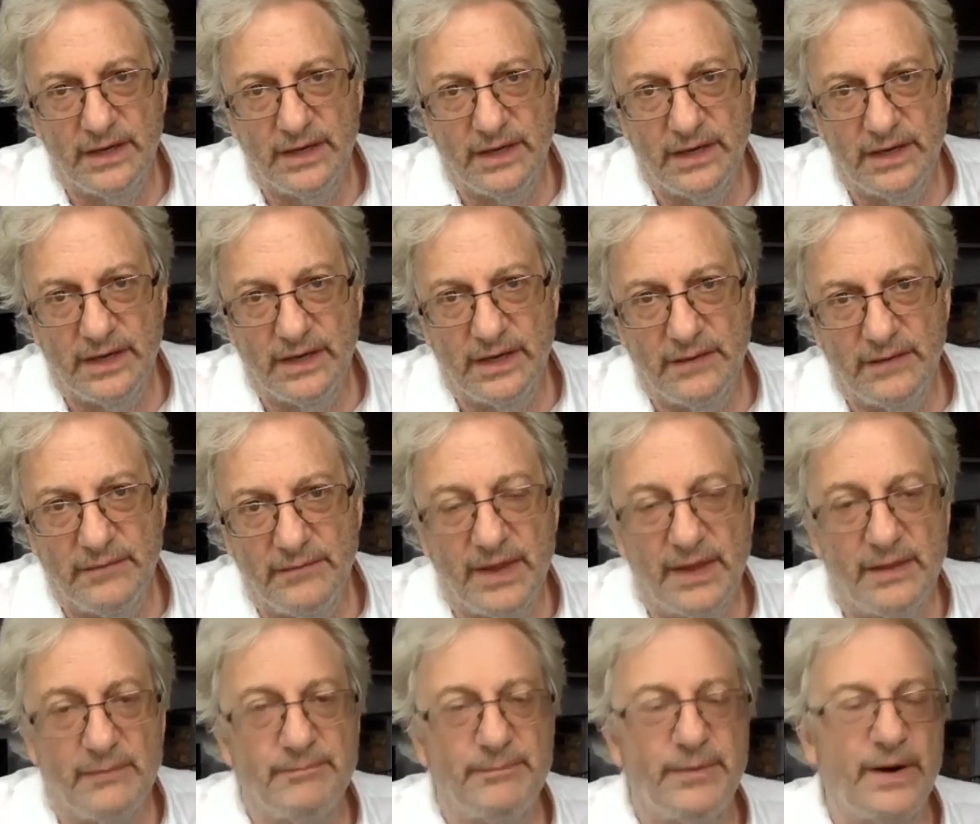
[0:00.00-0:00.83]

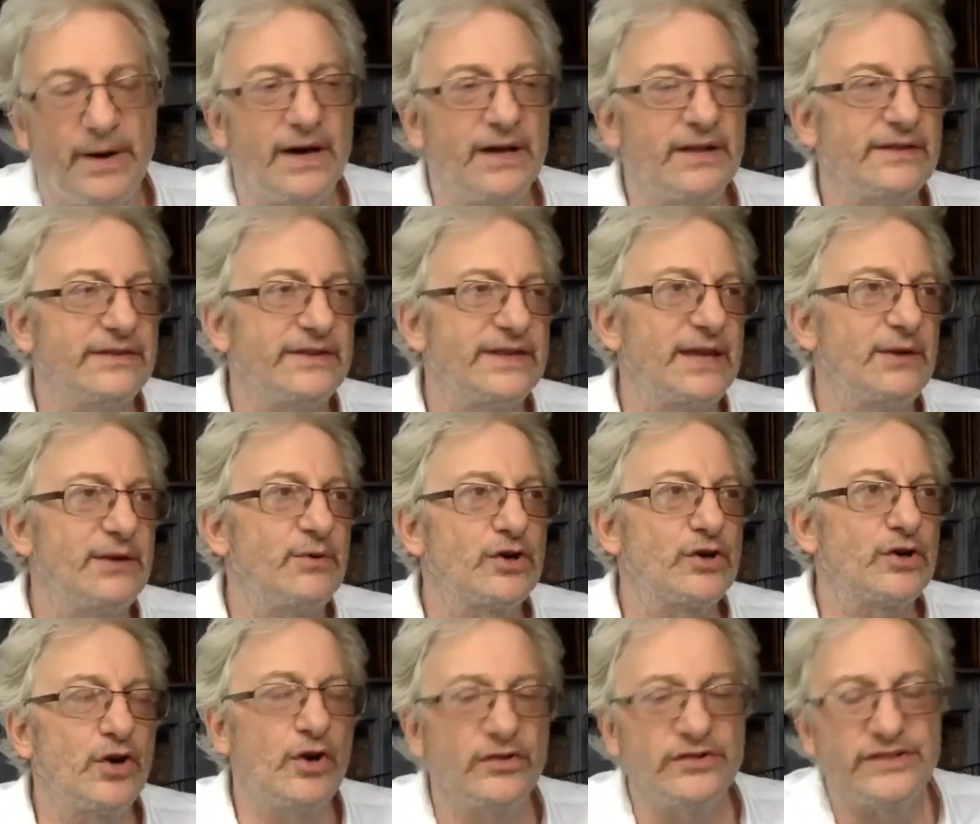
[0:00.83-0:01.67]
But they were
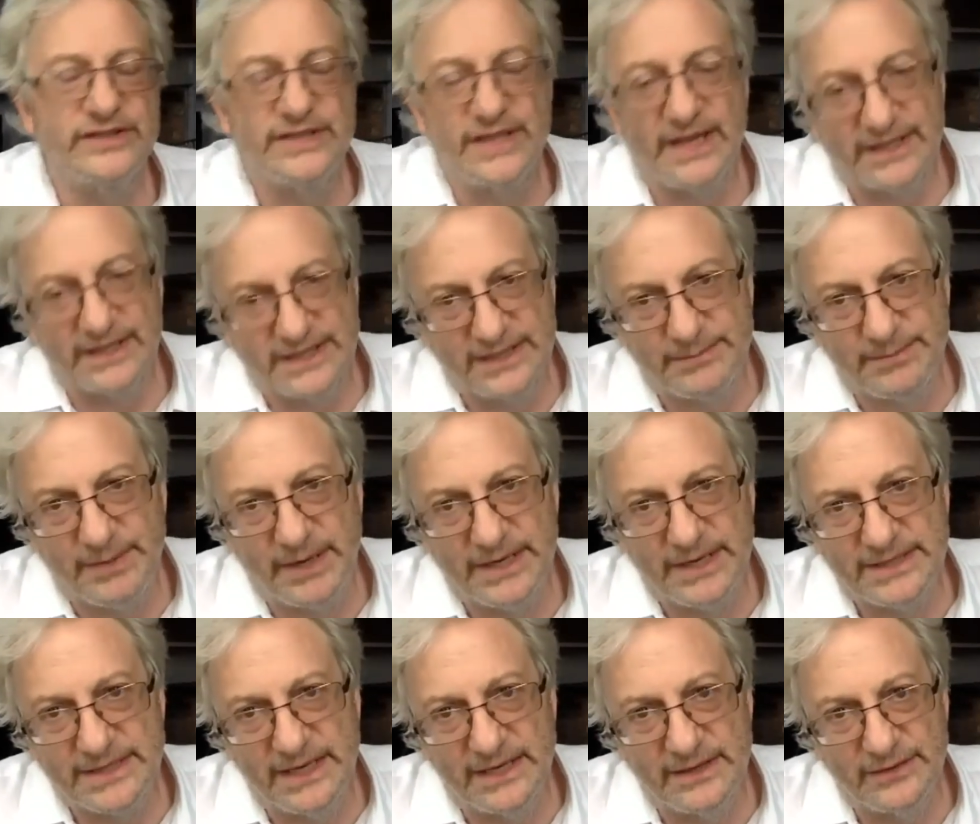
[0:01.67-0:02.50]
contacted
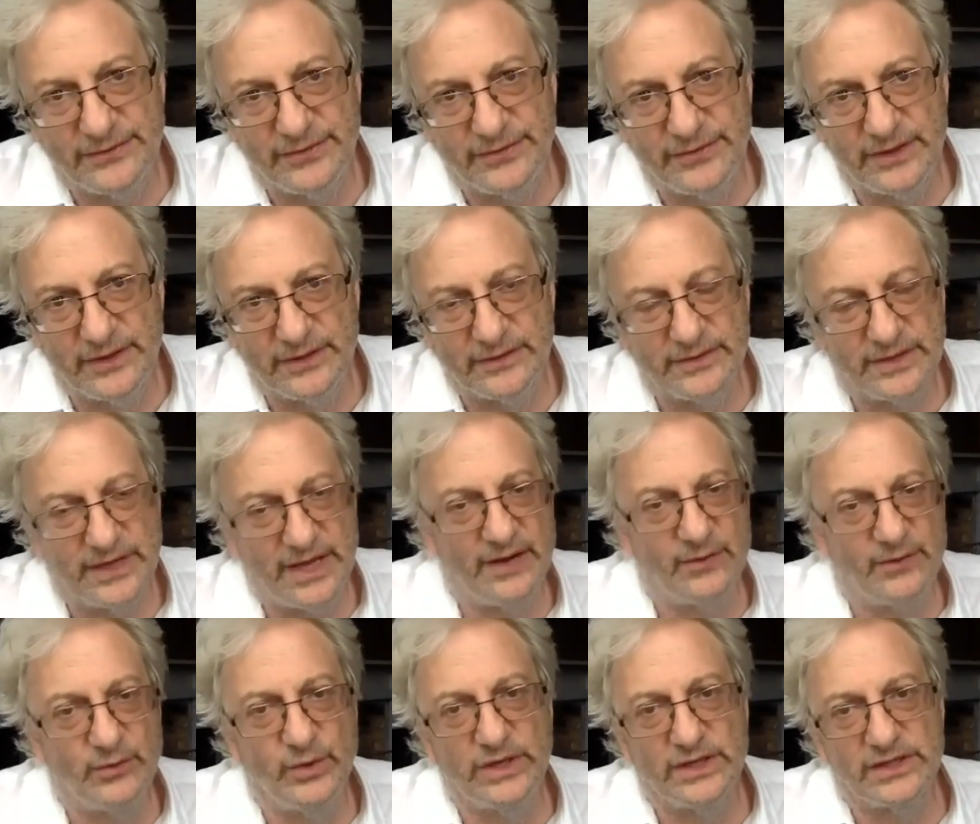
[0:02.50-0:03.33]
by telephone,
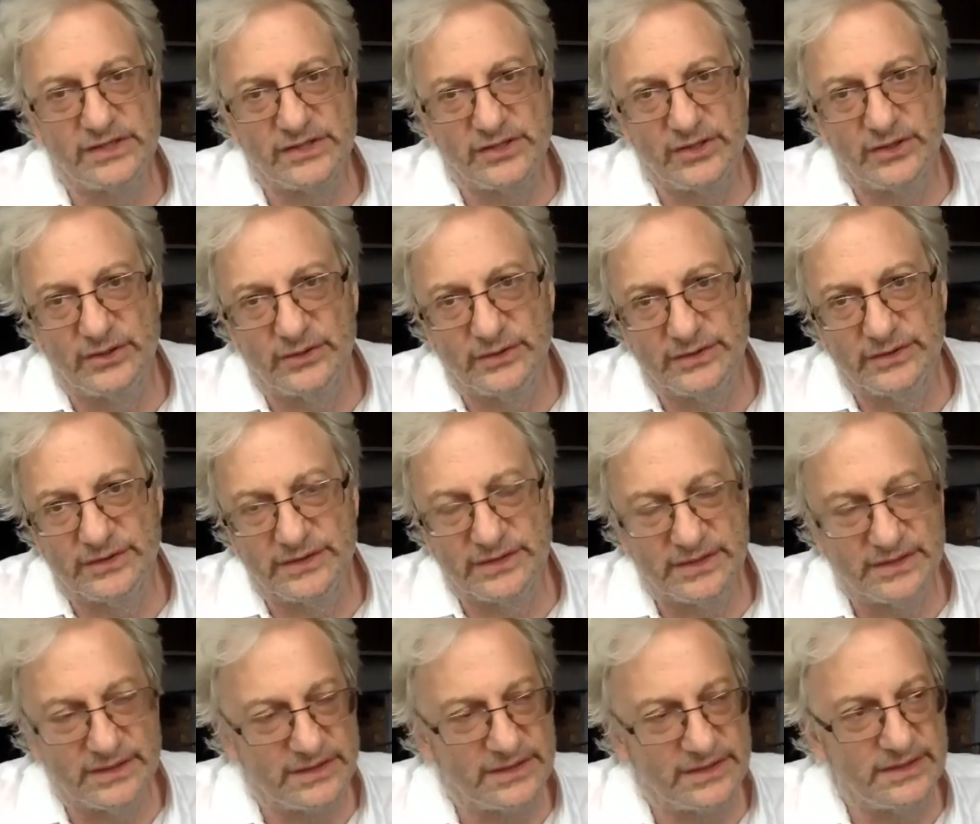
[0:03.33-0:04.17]
and we are told
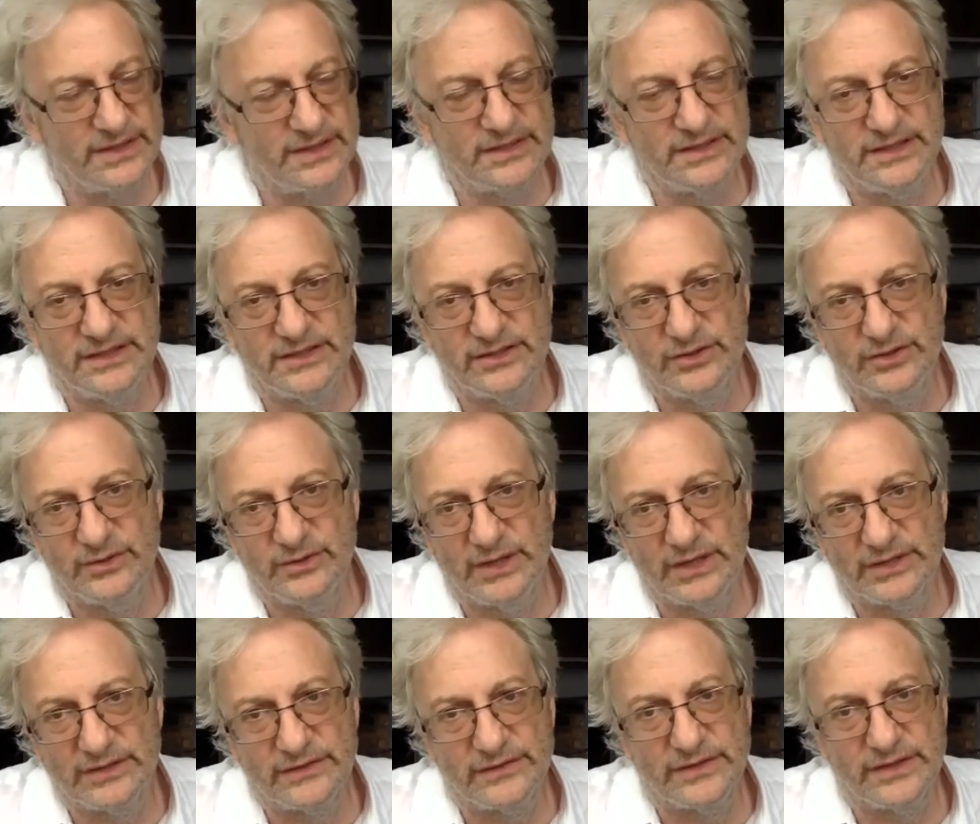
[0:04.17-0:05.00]
that 32
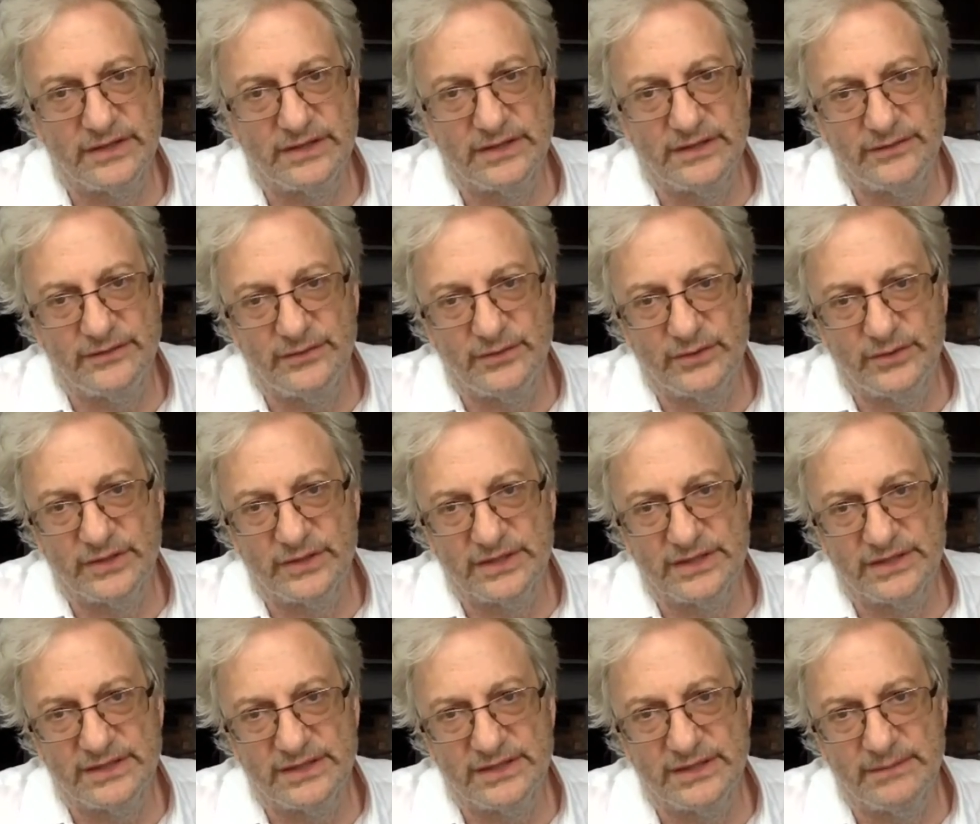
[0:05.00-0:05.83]
out of 34
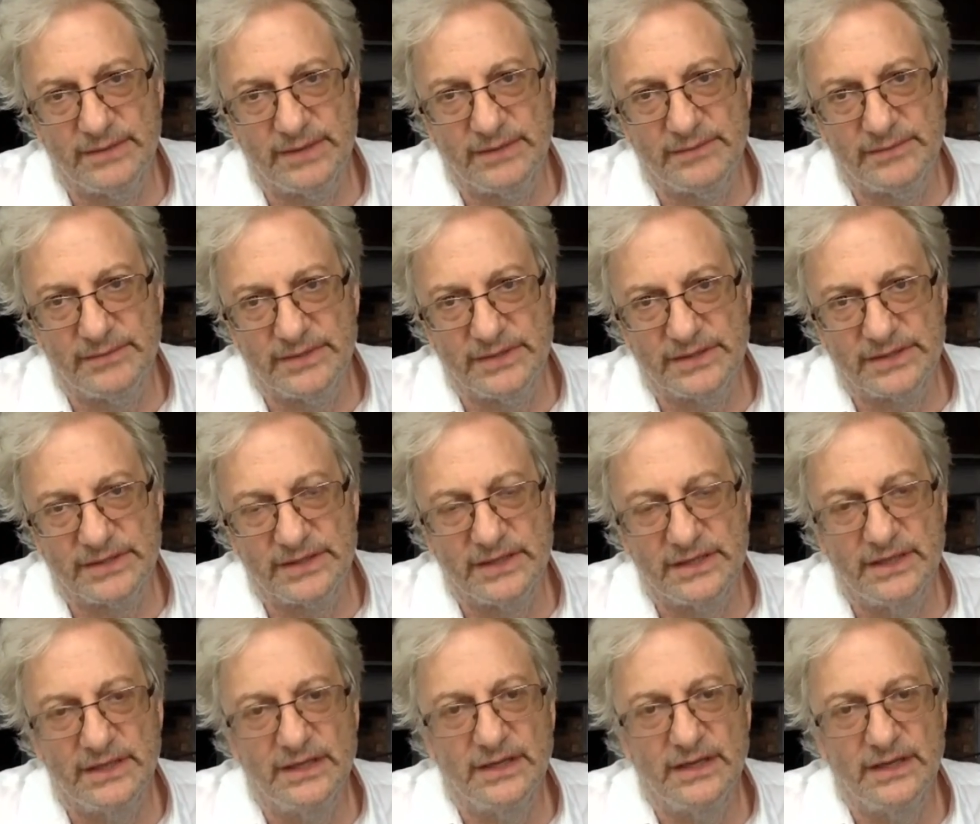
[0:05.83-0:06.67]
existing
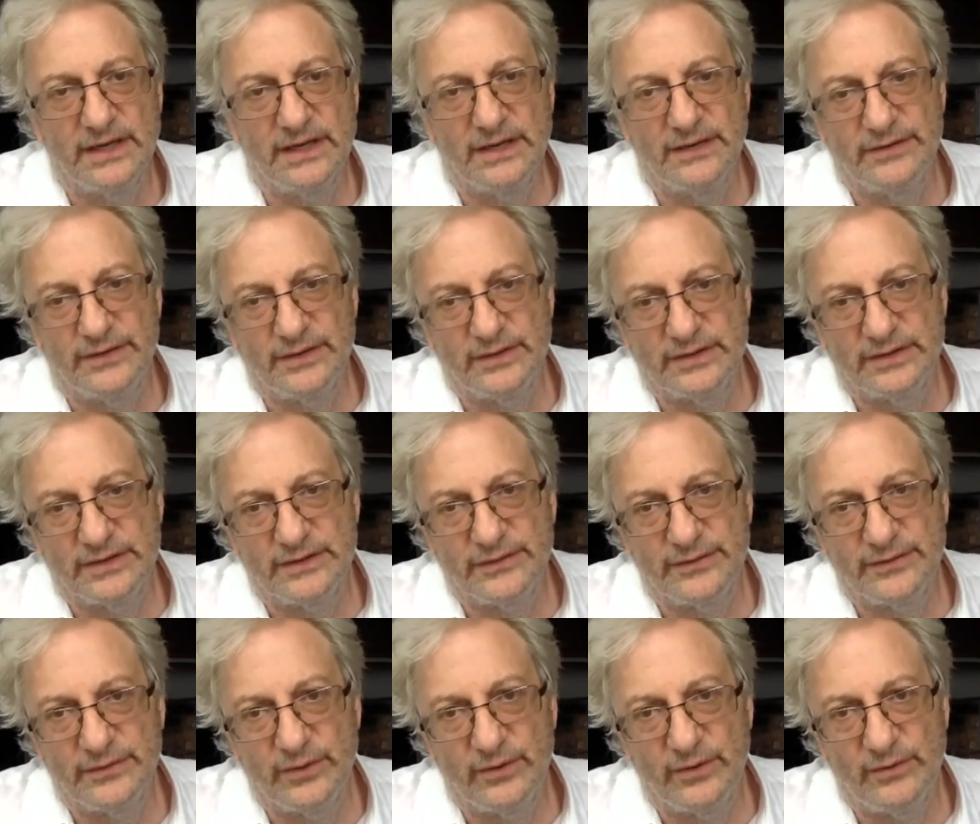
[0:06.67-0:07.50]
members
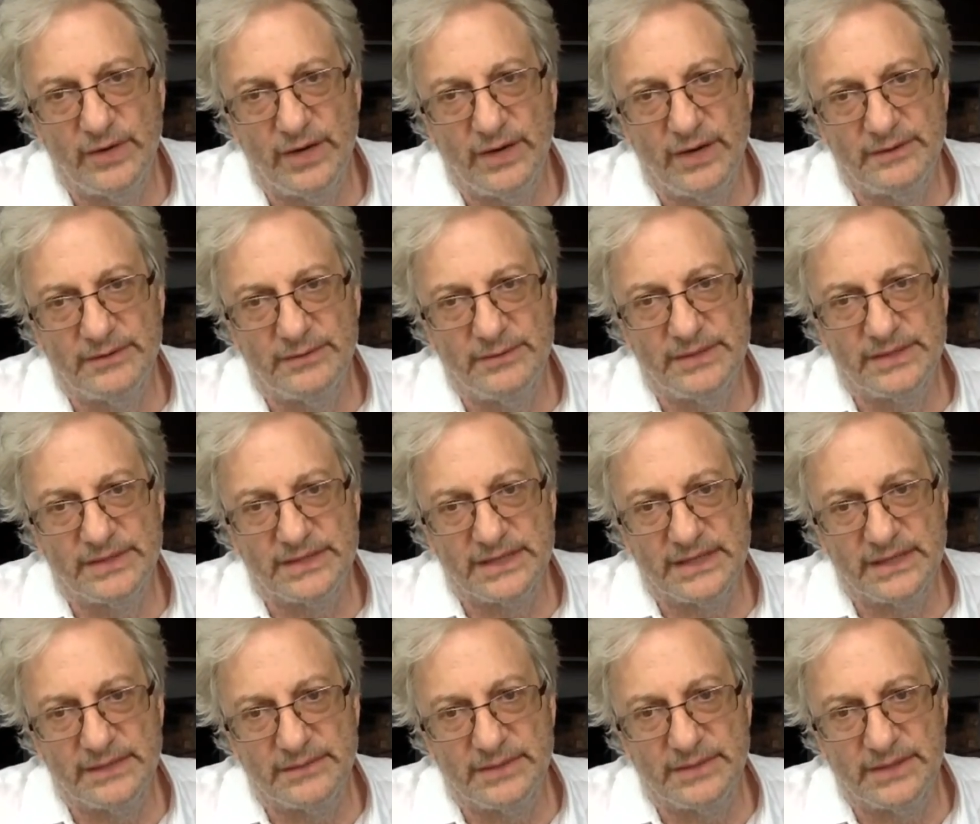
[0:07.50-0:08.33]
voted for Mohammed bin
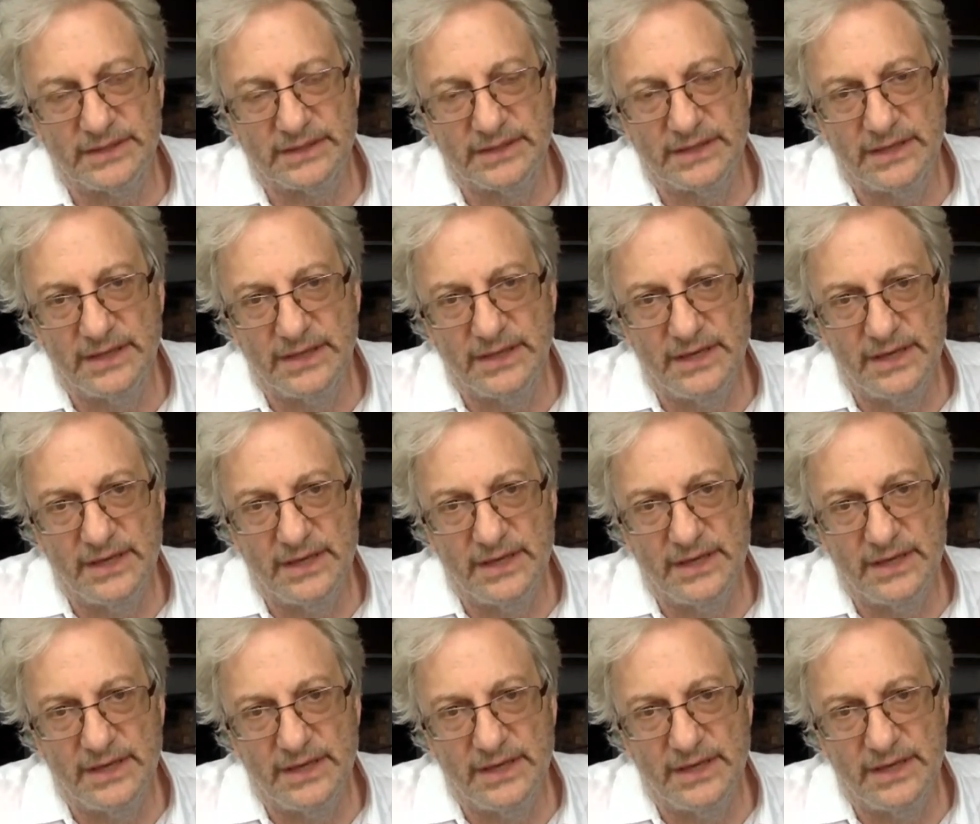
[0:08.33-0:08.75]
Salman.